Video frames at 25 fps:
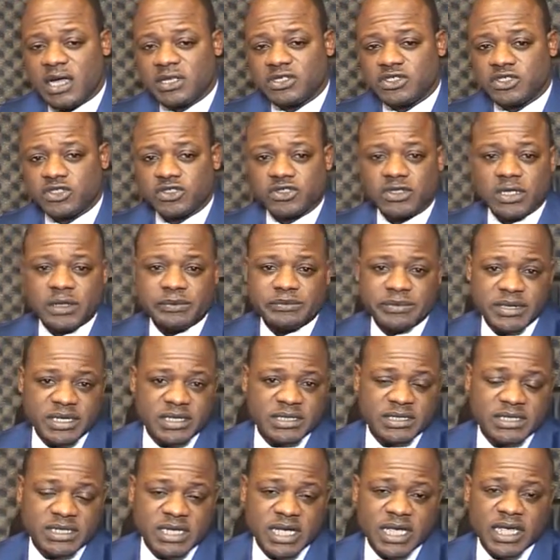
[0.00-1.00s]
children
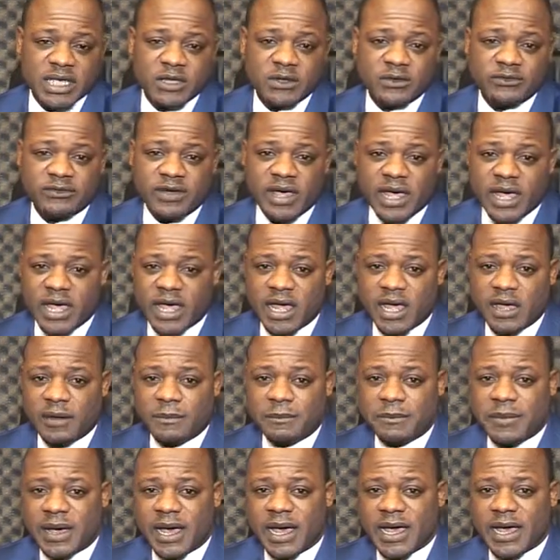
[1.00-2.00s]
being taken over
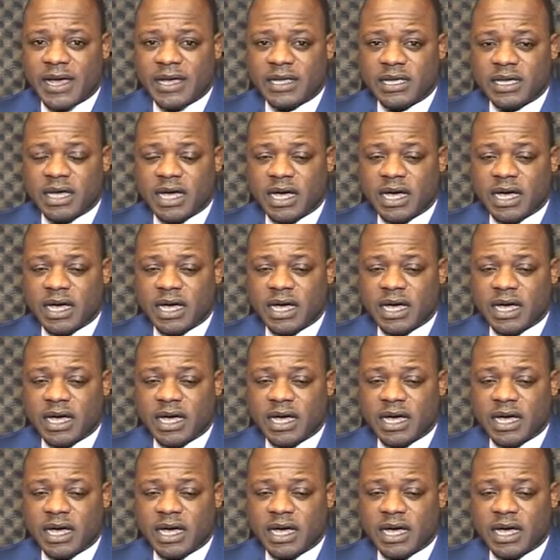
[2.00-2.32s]
by